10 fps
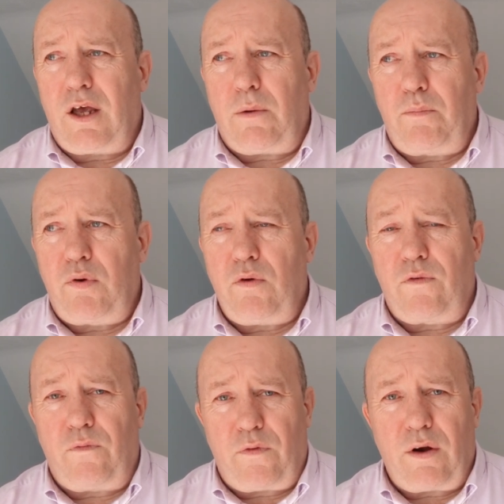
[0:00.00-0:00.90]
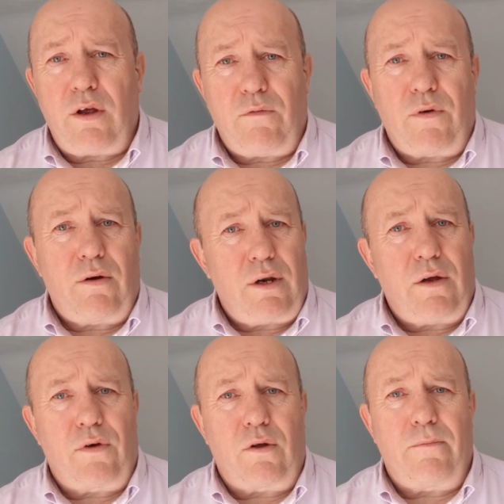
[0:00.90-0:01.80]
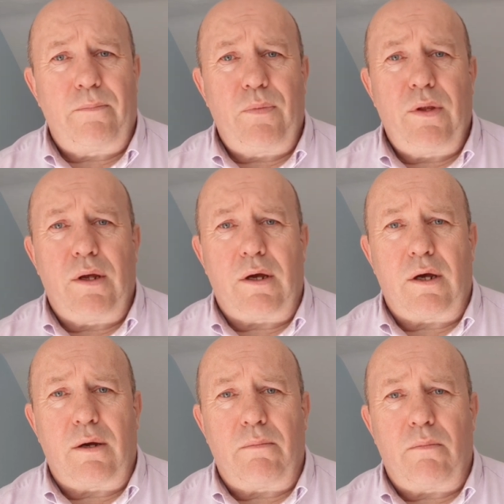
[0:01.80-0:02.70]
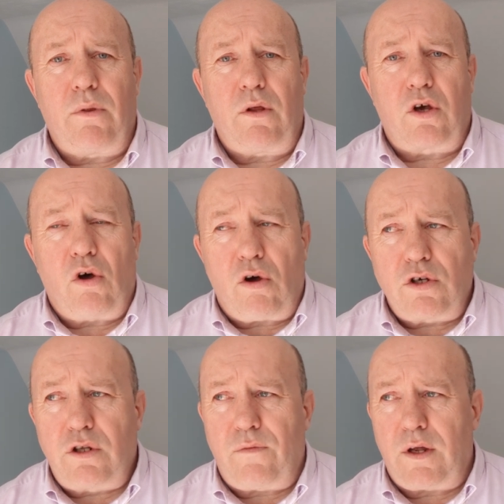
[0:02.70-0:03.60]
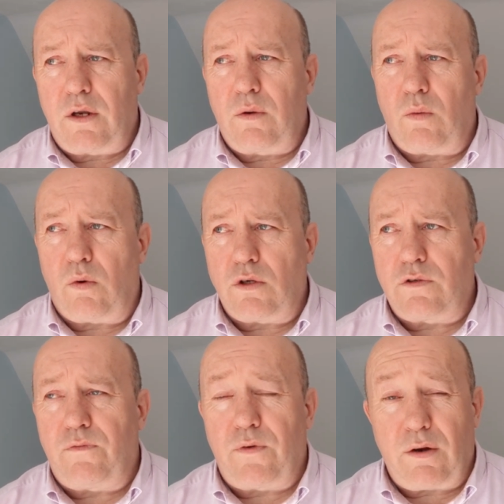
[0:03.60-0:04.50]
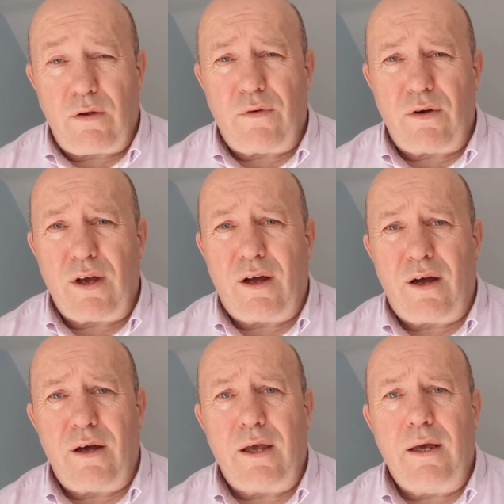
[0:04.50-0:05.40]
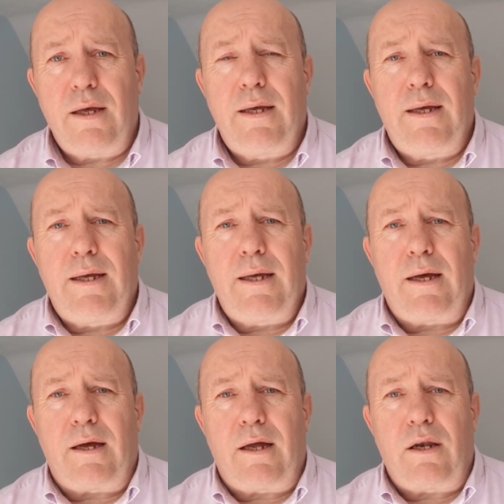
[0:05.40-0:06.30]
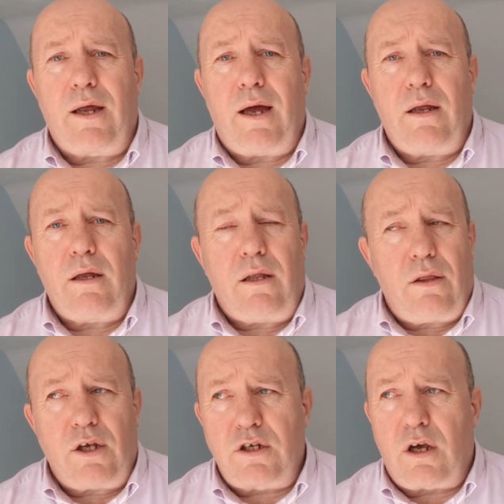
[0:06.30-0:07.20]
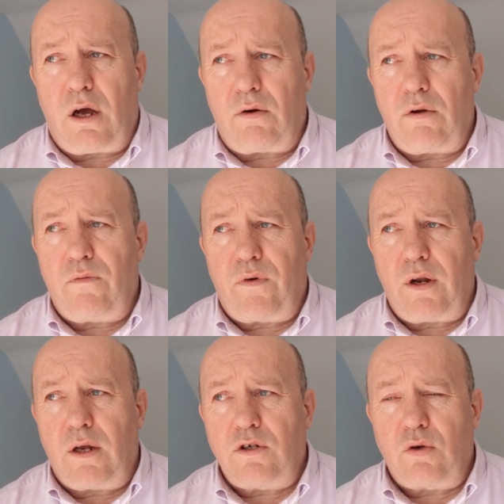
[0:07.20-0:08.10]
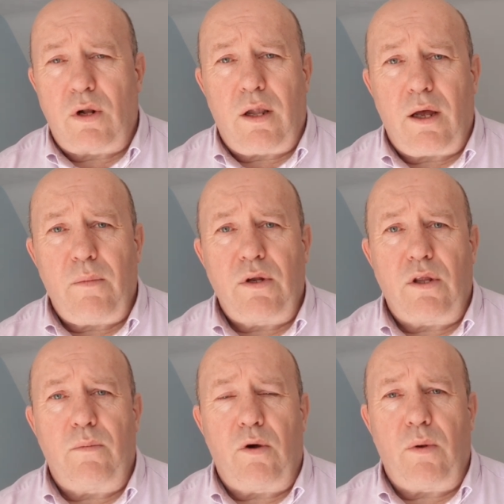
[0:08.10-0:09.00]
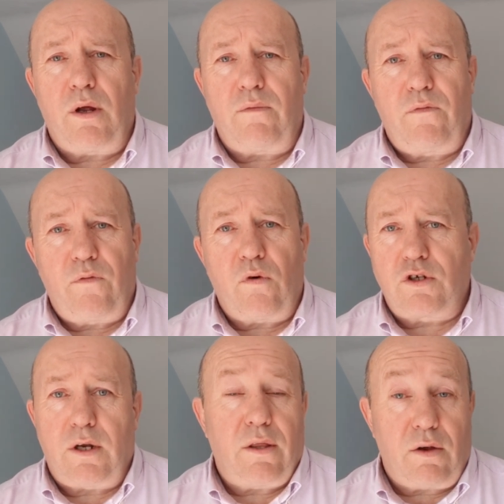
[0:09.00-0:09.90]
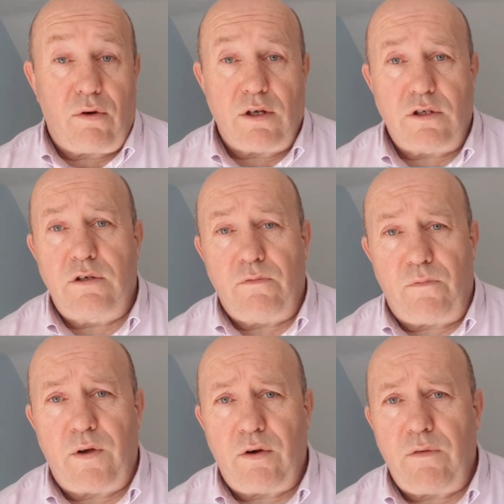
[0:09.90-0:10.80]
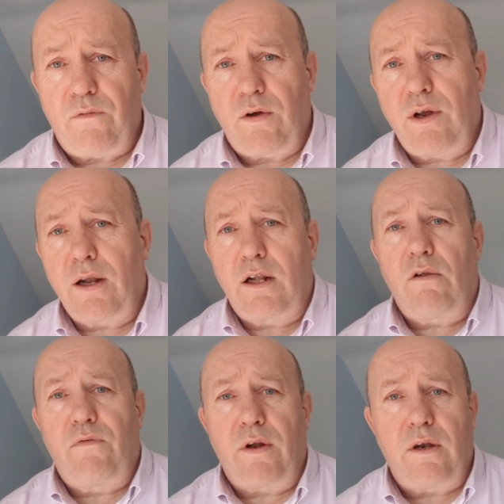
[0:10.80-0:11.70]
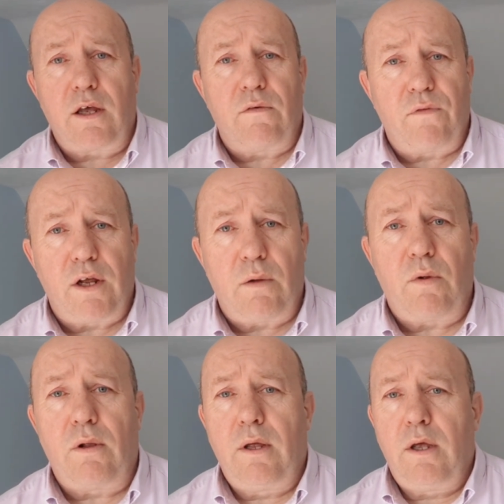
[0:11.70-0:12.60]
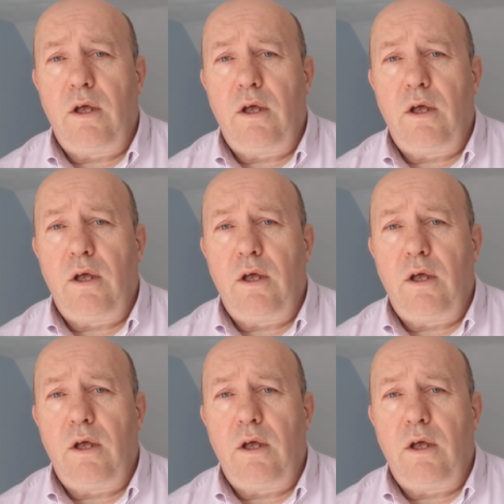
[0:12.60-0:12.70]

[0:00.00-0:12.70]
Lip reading: It proved very, very difficult. The cost of it was very, very high, and in this current financial climate at the moment, unfortunately, there is very, very little funding available